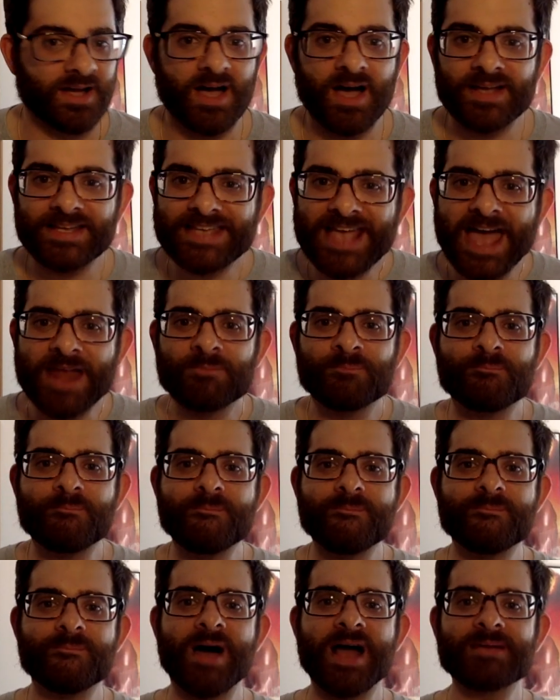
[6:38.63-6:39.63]

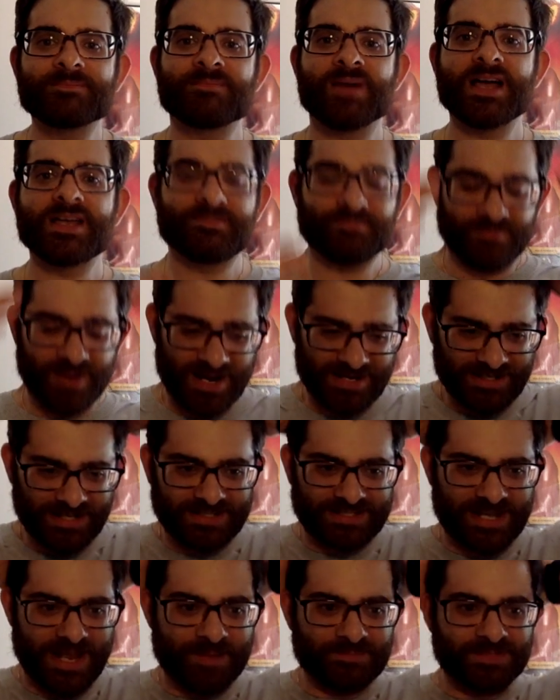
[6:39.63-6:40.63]
Again, my
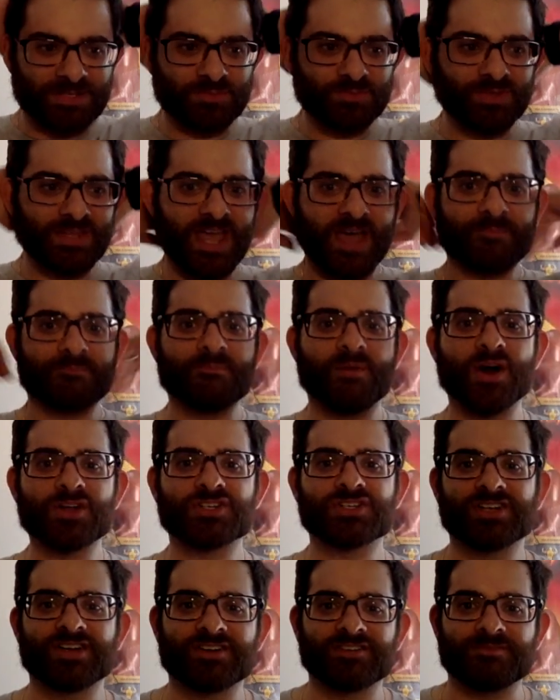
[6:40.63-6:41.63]
exam didn't really have
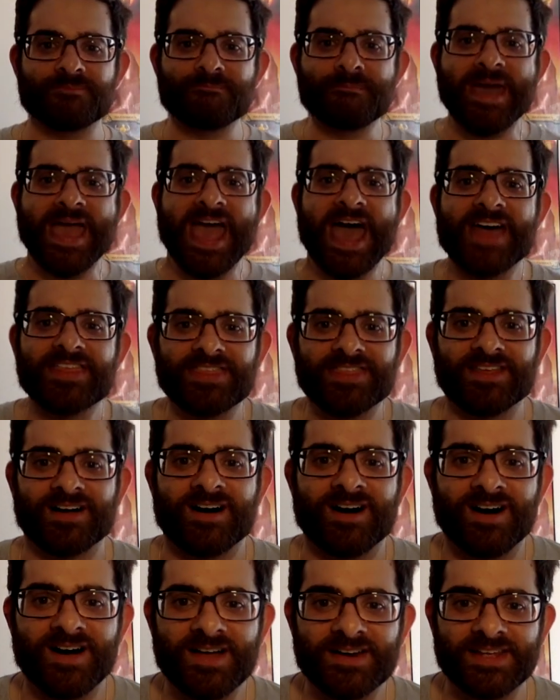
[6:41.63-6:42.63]
much of math
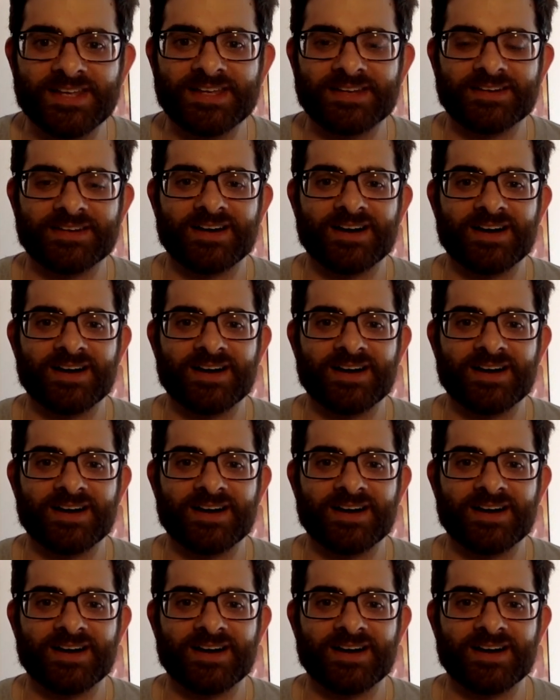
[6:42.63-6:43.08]
on it.